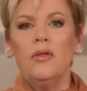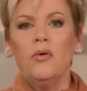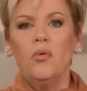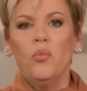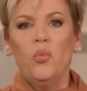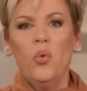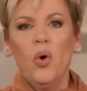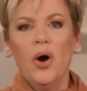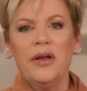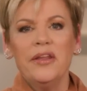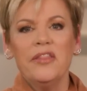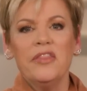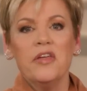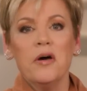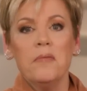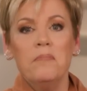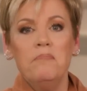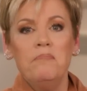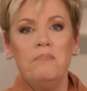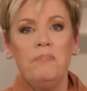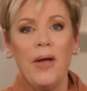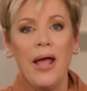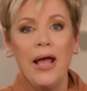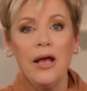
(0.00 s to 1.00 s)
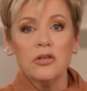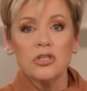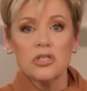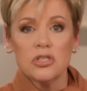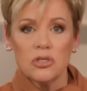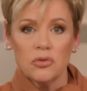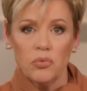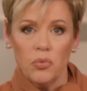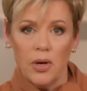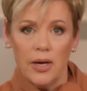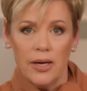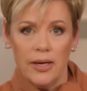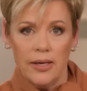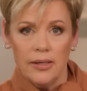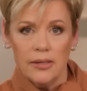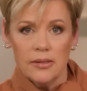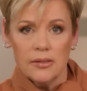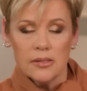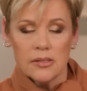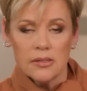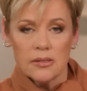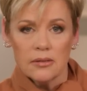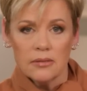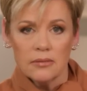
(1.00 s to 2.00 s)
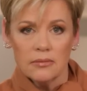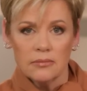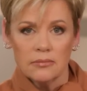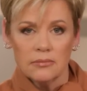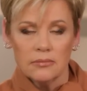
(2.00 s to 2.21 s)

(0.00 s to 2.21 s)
One of the best ways,